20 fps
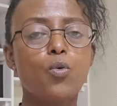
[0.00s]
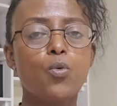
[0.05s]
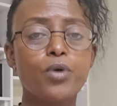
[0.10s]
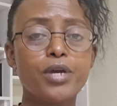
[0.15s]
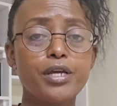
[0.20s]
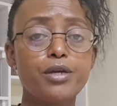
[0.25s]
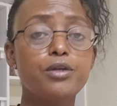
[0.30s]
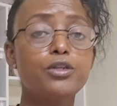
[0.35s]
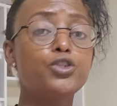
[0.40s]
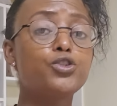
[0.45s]

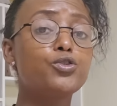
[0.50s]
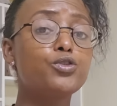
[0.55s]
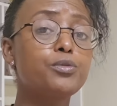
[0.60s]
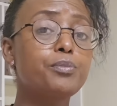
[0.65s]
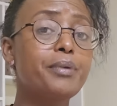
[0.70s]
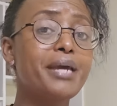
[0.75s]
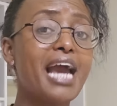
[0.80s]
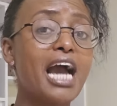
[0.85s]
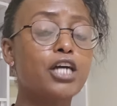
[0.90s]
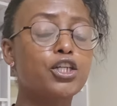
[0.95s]
We
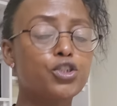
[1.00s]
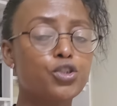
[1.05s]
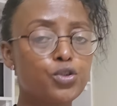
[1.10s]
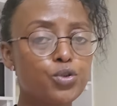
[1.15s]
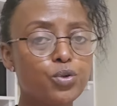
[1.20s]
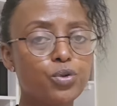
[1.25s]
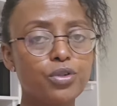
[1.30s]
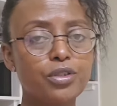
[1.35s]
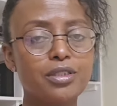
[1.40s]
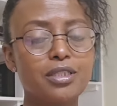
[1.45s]
should be
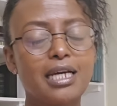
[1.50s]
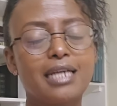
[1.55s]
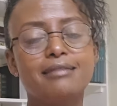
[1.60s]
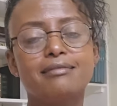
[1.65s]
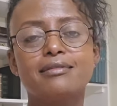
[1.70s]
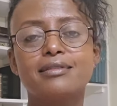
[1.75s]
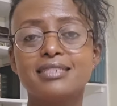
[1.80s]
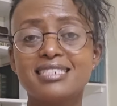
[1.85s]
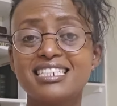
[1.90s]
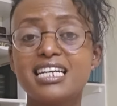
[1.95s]
assured
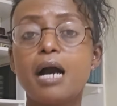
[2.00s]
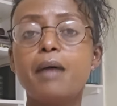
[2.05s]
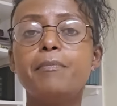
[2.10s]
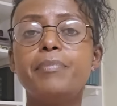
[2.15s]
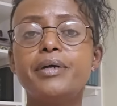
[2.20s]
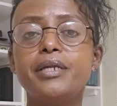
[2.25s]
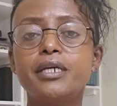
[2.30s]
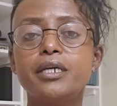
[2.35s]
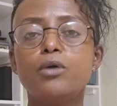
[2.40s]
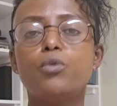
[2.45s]
that this
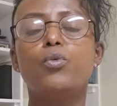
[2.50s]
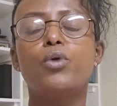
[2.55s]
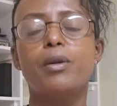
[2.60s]
company